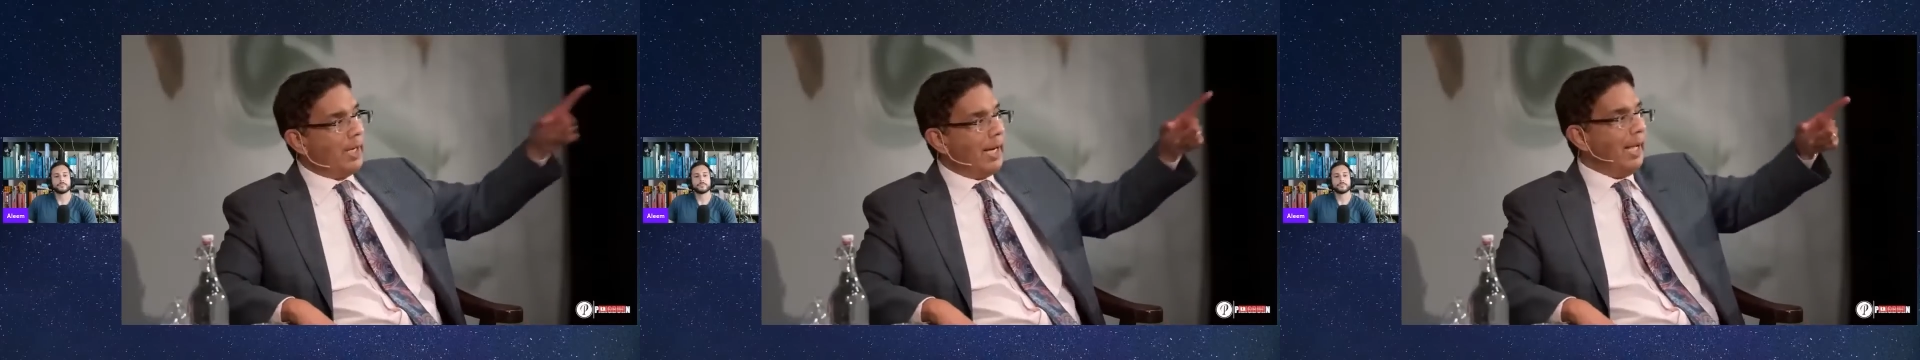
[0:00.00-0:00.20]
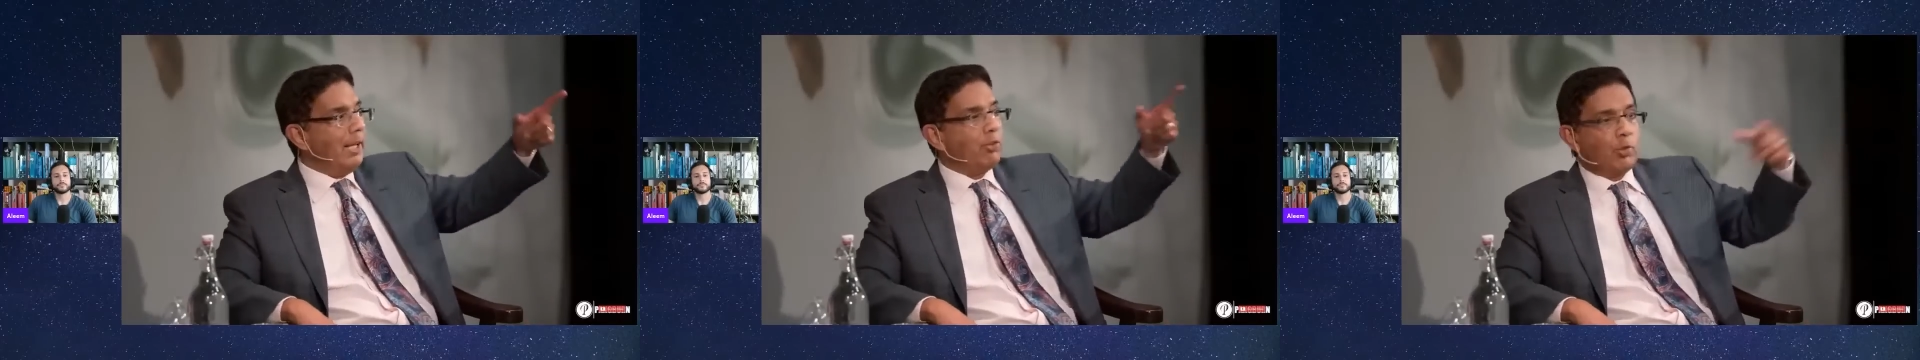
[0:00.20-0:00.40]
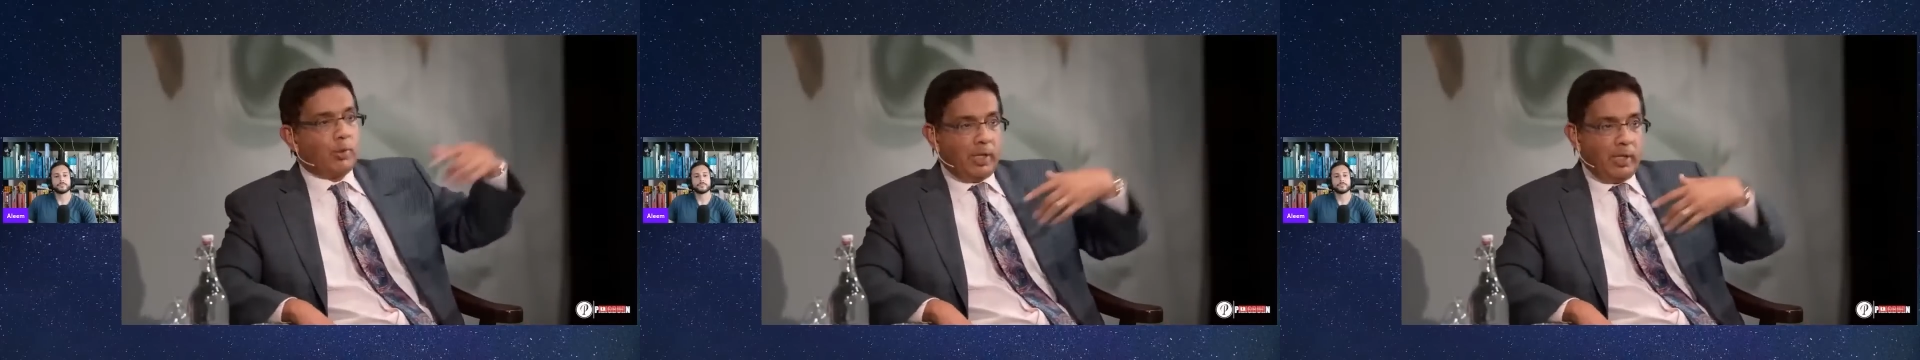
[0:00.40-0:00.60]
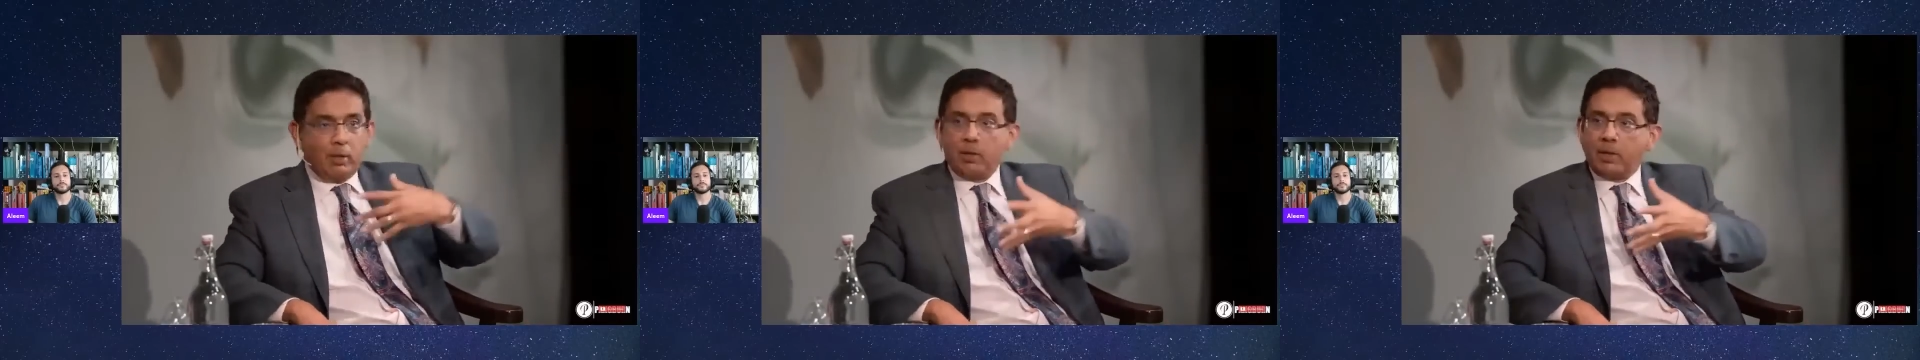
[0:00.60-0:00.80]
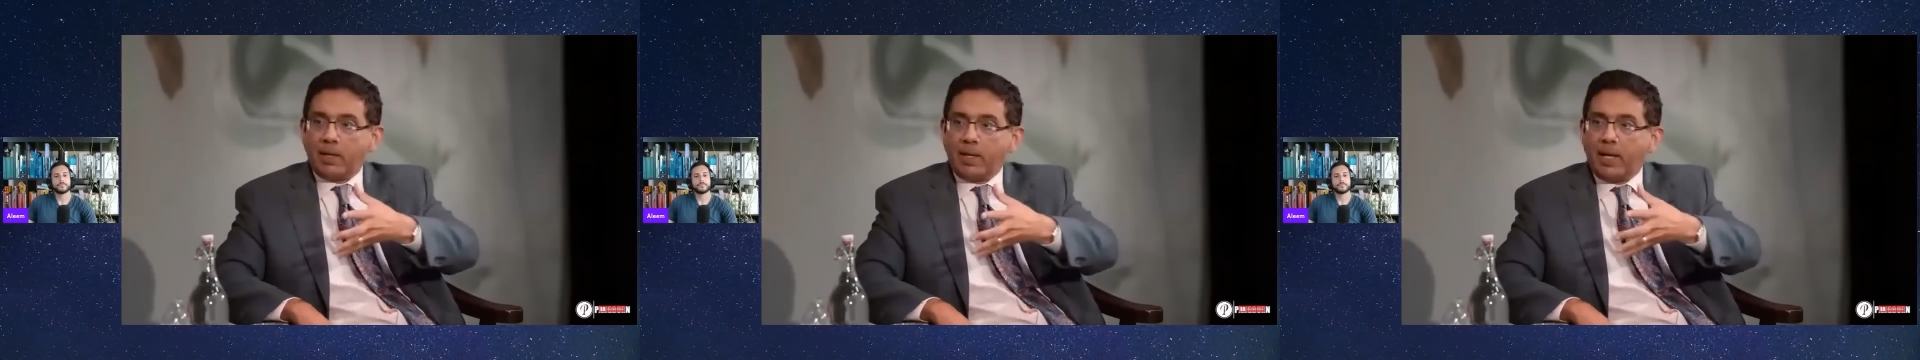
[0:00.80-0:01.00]
guys who are
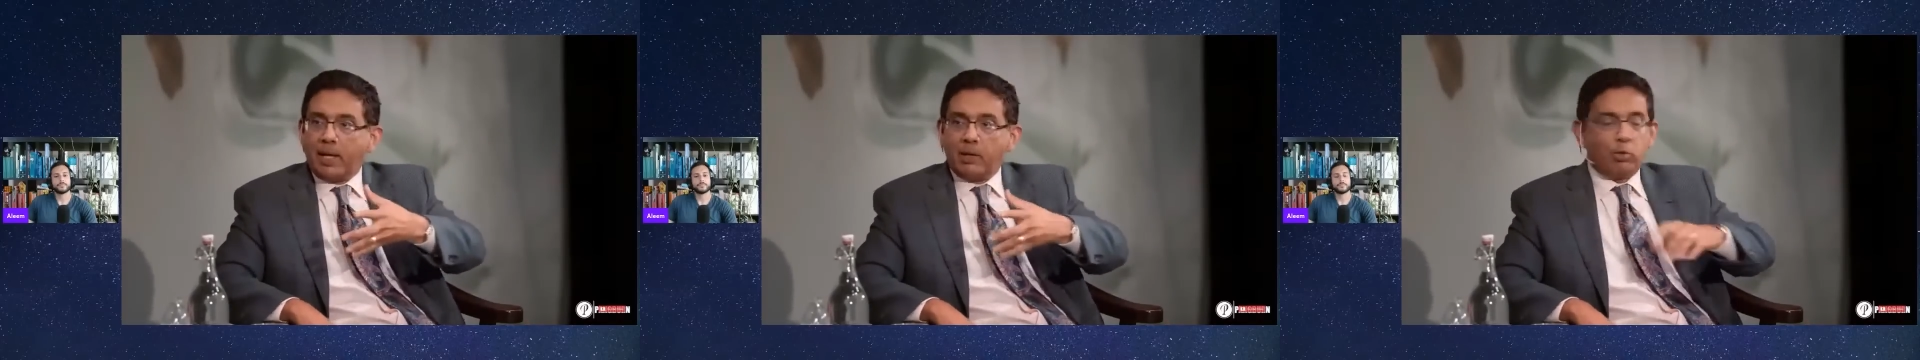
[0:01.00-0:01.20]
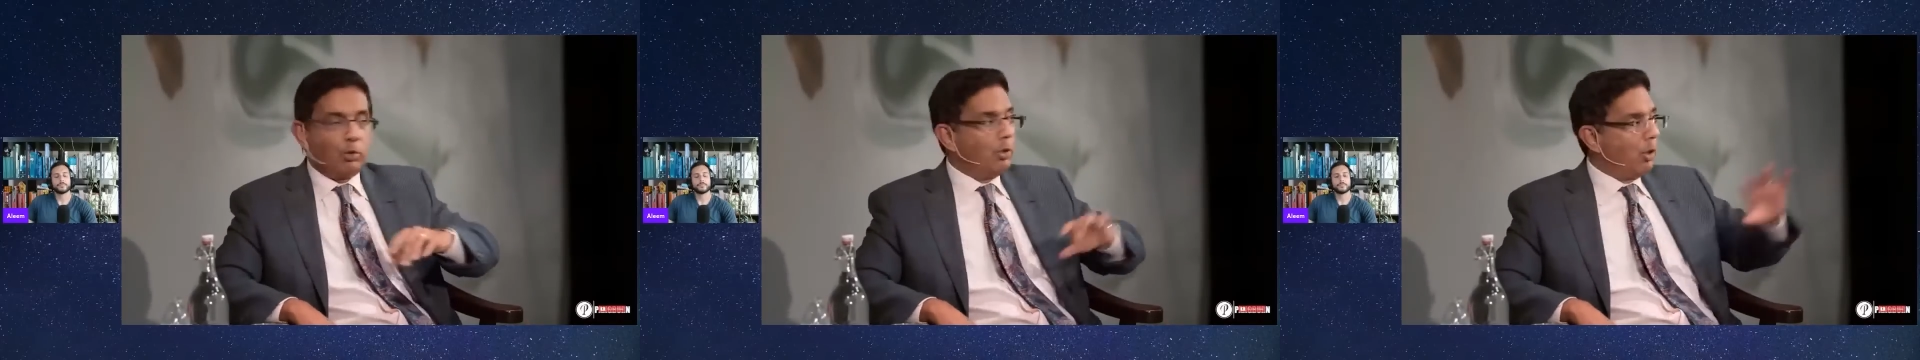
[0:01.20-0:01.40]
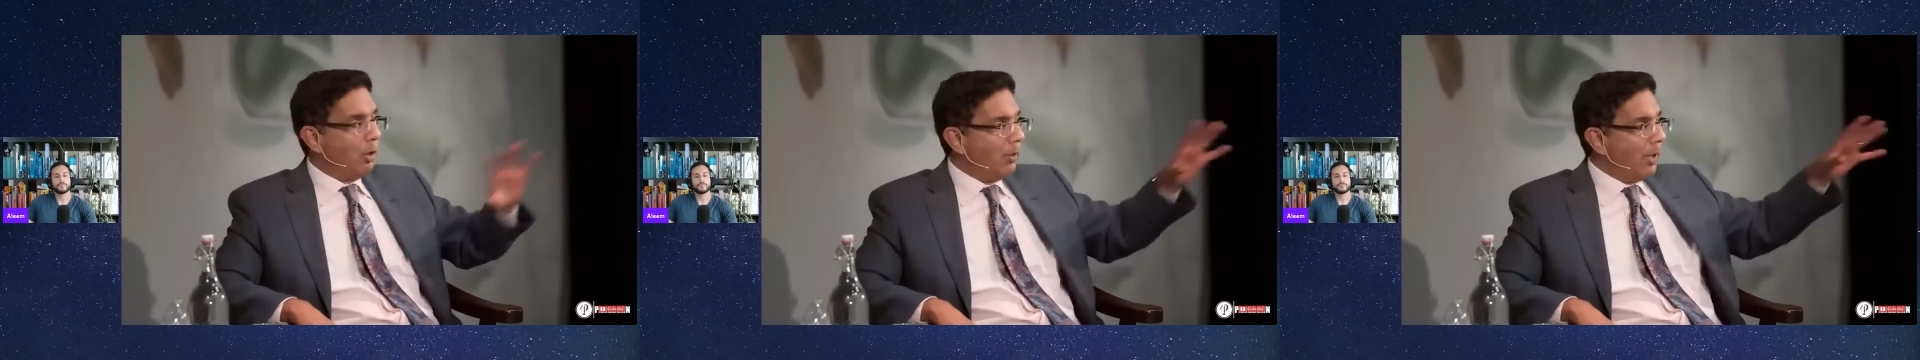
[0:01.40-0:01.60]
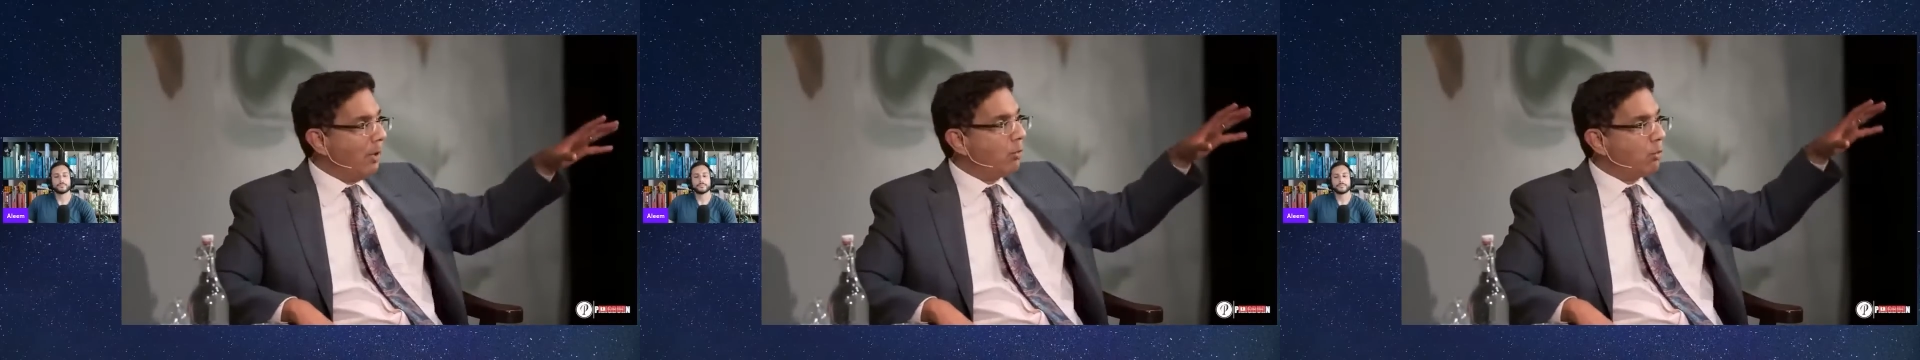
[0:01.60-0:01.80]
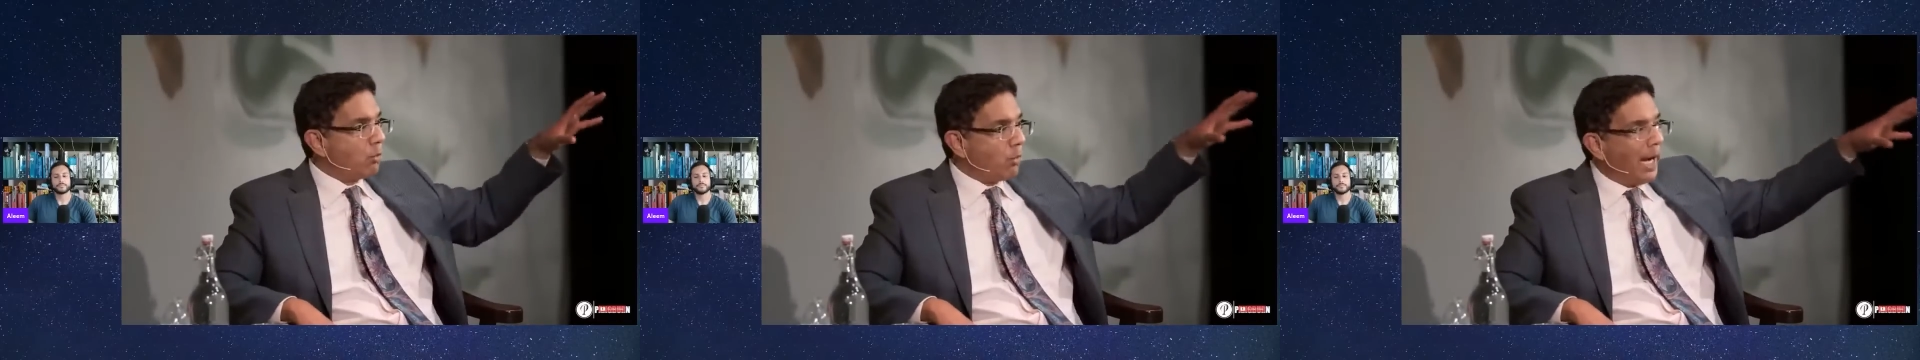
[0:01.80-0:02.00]
here today to go
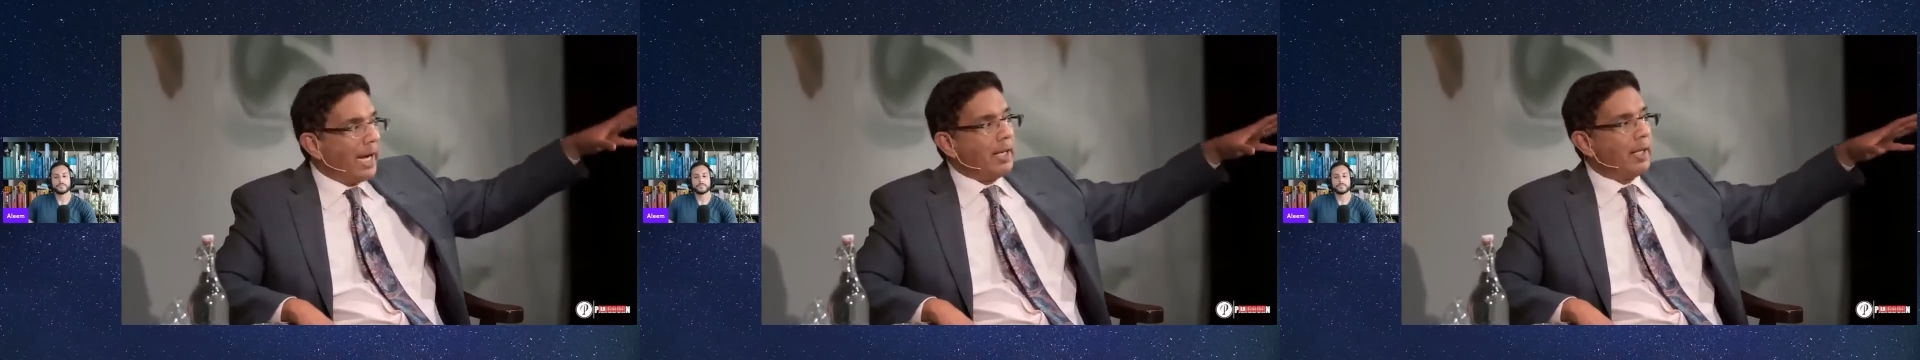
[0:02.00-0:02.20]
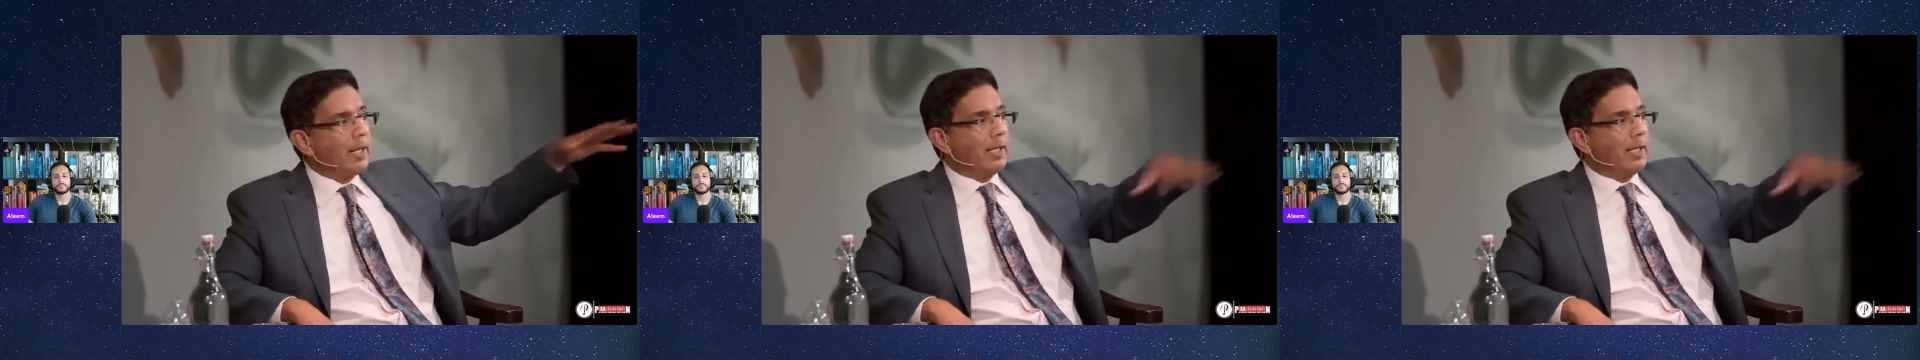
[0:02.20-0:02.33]
and write